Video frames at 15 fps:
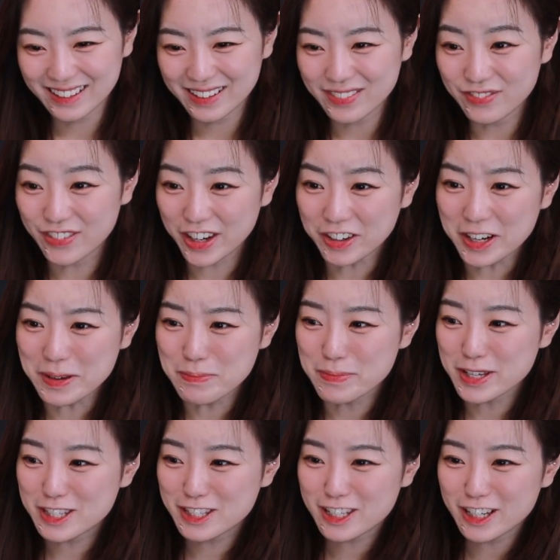Very
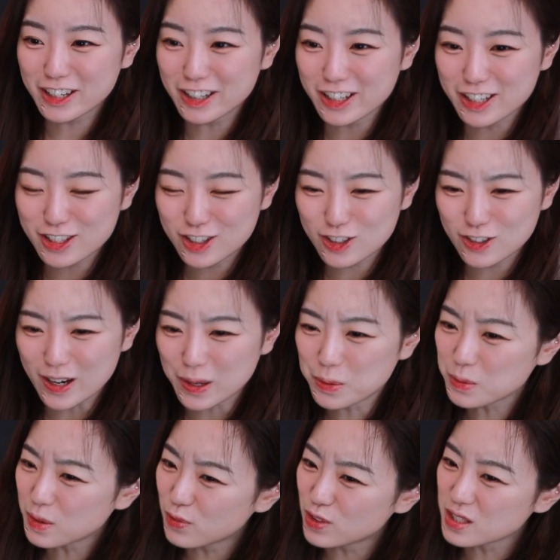mysterious too. I don't
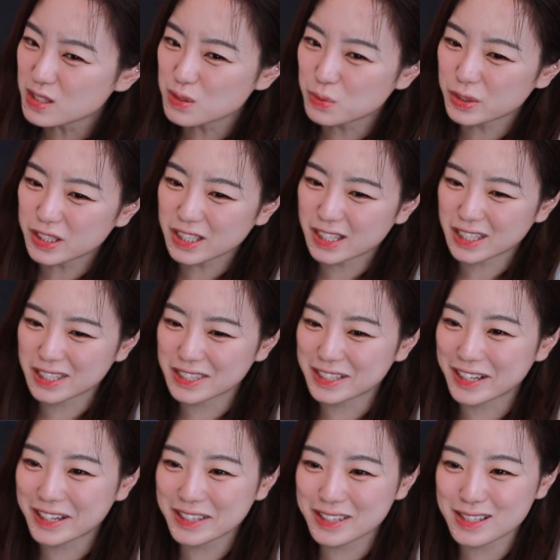know if this is really like
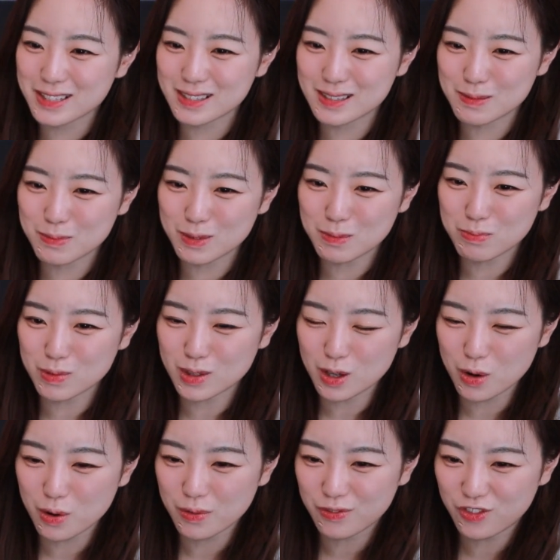90s,
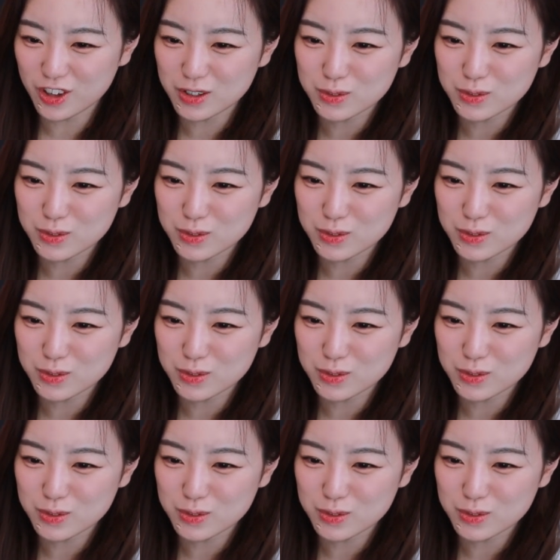though it feels